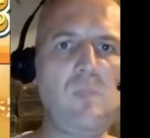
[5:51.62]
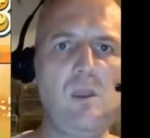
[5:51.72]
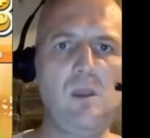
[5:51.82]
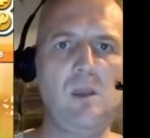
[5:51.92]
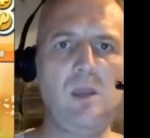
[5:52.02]

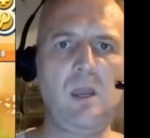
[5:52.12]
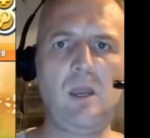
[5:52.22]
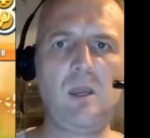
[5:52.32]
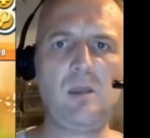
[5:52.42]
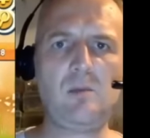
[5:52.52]

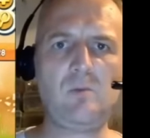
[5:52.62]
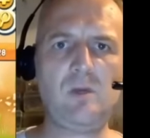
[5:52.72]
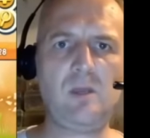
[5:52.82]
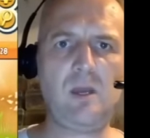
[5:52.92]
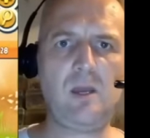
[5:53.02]
and we
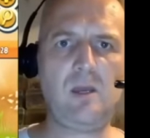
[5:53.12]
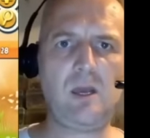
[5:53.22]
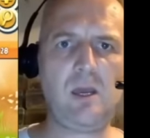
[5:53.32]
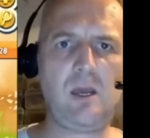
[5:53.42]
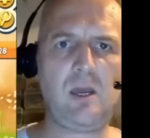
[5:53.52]
then
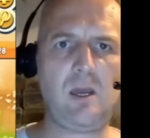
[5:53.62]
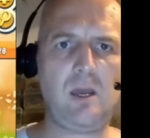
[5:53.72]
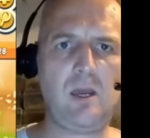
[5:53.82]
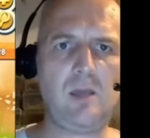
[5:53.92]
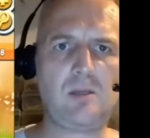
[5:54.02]

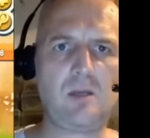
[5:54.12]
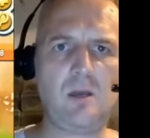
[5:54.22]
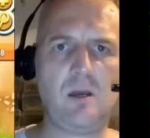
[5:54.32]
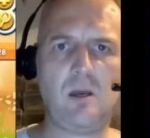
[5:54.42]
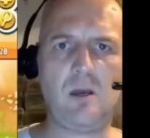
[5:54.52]
add
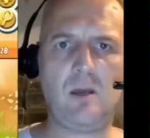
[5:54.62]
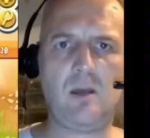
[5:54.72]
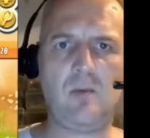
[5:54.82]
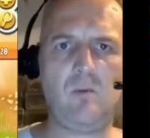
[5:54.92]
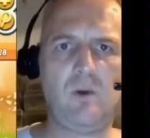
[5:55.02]
uh, that
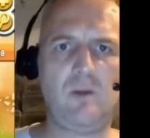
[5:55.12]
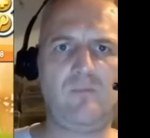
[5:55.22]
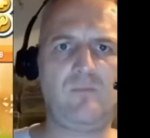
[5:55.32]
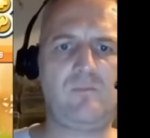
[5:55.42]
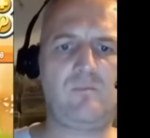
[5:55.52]
one.
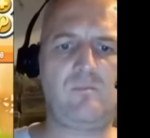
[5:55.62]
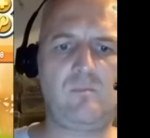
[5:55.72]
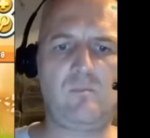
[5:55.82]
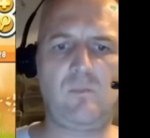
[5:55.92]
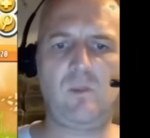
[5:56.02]

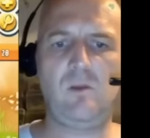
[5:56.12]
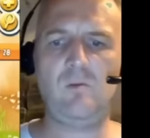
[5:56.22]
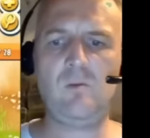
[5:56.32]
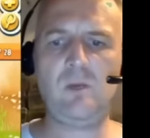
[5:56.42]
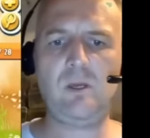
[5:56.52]

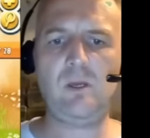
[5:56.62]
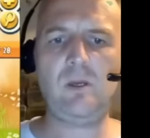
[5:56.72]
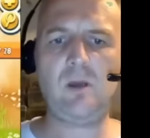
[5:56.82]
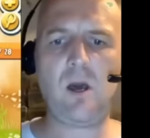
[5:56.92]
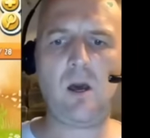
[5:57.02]
We
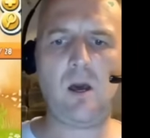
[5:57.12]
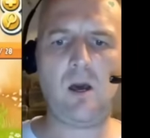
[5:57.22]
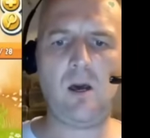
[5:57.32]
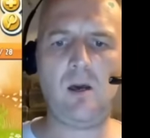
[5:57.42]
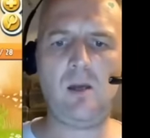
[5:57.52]
are
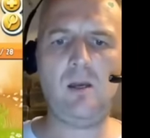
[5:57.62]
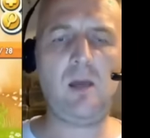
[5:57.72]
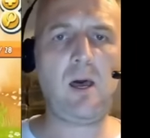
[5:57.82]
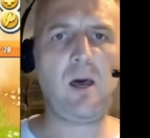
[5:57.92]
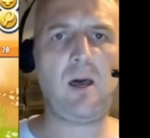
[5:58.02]

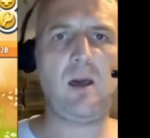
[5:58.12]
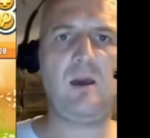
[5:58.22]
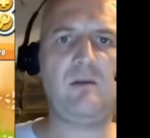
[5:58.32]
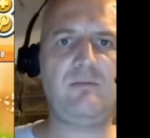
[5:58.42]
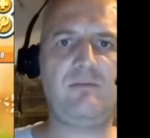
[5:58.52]

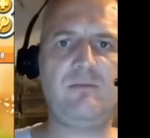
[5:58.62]
live,